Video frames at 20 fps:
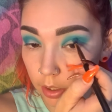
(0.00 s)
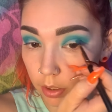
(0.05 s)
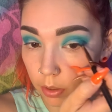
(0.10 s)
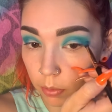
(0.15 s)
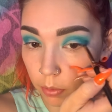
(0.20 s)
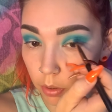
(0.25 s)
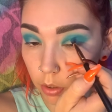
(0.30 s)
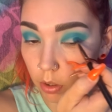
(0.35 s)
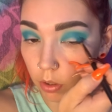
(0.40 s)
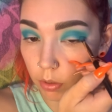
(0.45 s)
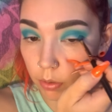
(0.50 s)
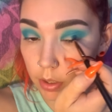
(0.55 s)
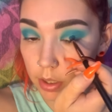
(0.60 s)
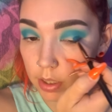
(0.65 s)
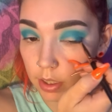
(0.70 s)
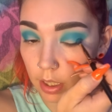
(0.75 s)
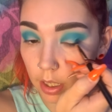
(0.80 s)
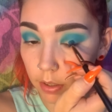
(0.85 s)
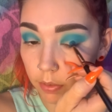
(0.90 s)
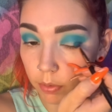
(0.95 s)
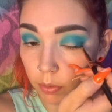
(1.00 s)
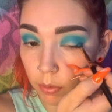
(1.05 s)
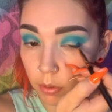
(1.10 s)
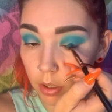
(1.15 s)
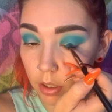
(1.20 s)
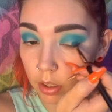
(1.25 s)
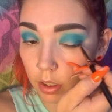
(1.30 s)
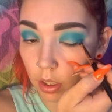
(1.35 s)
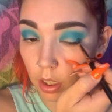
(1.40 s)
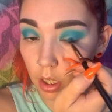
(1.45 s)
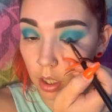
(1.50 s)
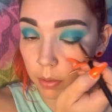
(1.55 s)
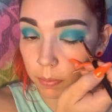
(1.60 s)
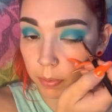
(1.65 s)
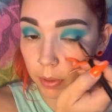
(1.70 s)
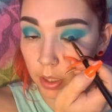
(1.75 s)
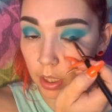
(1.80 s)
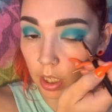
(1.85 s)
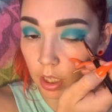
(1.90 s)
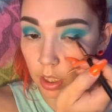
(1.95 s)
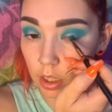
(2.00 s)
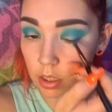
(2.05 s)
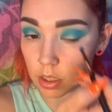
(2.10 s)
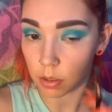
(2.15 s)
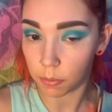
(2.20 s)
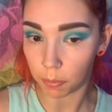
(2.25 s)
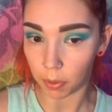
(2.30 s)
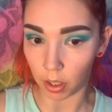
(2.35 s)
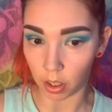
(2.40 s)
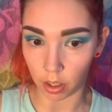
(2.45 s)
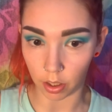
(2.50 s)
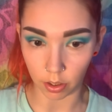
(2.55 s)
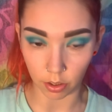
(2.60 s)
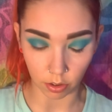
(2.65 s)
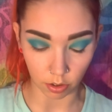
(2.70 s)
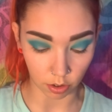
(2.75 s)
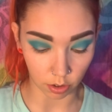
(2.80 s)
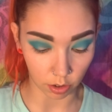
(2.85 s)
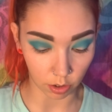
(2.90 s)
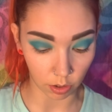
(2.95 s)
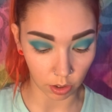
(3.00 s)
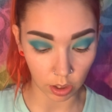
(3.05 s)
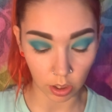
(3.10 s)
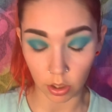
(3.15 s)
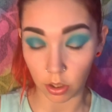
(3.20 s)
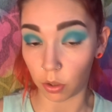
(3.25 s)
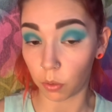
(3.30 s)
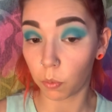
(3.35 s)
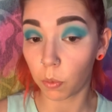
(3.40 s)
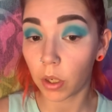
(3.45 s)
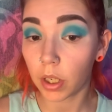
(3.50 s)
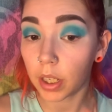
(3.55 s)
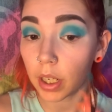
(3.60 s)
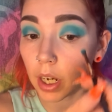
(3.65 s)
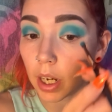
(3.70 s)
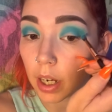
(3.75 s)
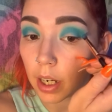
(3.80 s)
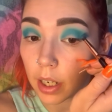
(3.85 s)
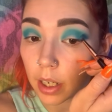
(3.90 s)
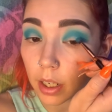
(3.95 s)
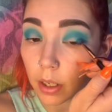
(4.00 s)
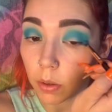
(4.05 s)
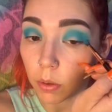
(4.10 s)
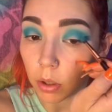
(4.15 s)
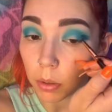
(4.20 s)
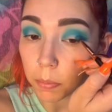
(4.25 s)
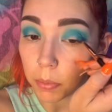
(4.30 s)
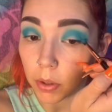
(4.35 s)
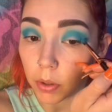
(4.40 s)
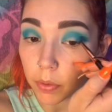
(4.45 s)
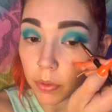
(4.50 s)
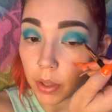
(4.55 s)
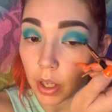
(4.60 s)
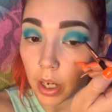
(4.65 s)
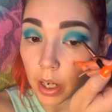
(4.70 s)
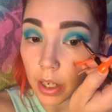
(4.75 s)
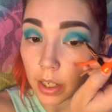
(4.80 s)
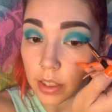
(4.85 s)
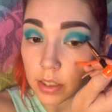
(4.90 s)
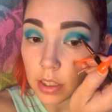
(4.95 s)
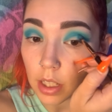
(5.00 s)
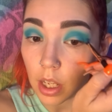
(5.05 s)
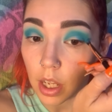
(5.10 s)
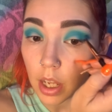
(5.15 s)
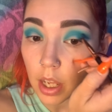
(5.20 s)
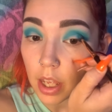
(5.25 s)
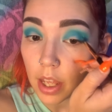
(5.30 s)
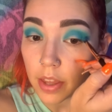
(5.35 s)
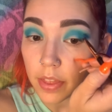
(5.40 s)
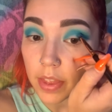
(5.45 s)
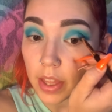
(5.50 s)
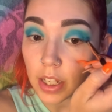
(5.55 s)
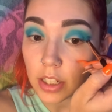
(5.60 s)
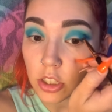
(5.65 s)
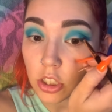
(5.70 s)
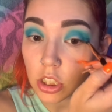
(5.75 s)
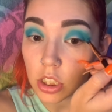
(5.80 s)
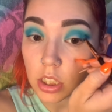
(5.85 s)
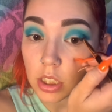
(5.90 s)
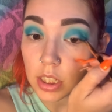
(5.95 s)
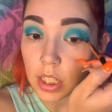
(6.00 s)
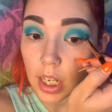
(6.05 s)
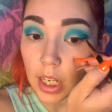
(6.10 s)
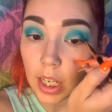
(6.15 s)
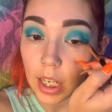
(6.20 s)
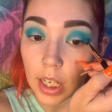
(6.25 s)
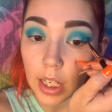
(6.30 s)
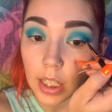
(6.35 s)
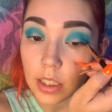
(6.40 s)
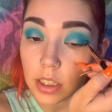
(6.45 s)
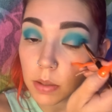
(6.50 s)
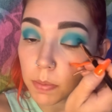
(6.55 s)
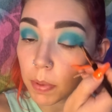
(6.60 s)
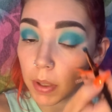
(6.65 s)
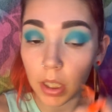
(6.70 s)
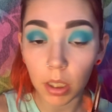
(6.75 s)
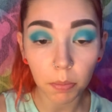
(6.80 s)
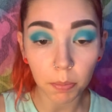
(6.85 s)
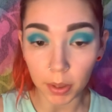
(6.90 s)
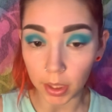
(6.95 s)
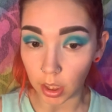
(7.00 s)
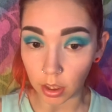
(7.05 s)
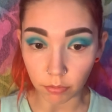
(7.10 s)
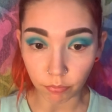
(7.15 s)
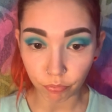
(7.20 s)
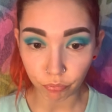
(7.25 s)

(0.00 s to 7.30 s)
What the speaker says: you will always have one complicated spot on either one eye or both eyes that just hates pigment.